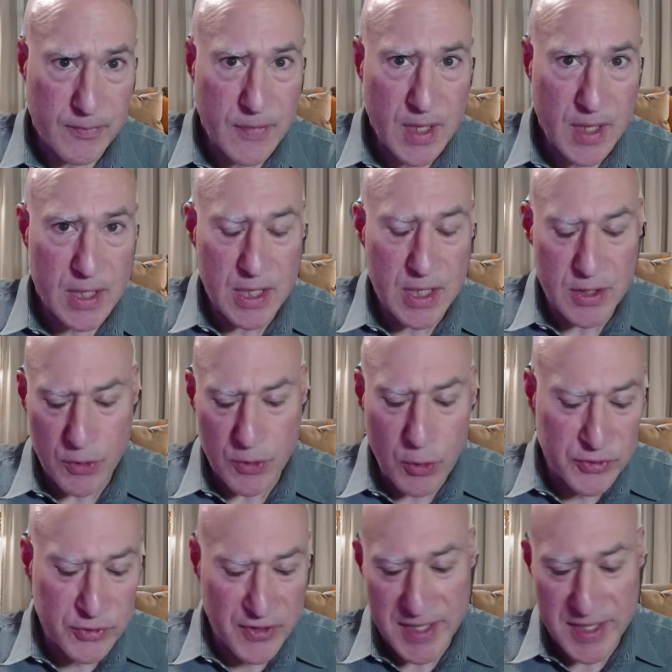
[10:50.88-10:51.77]
in the
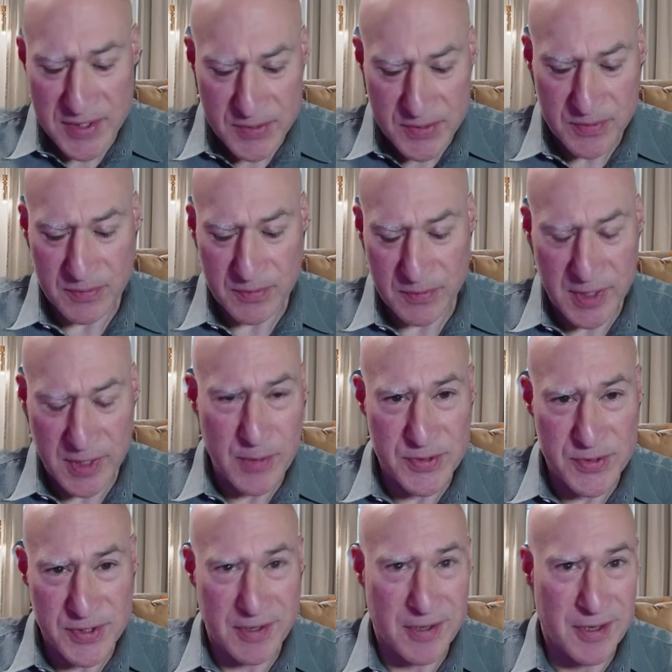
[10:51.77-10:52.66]
old days, when I was
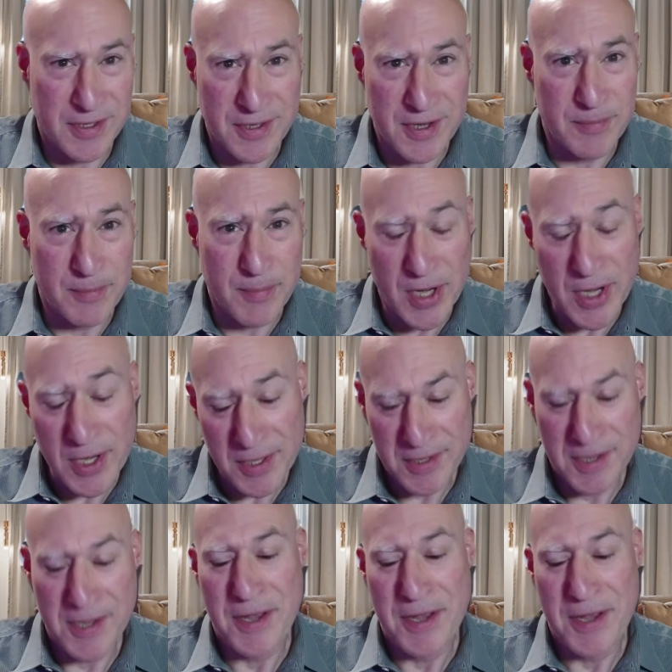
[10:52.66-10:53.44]
a young buck,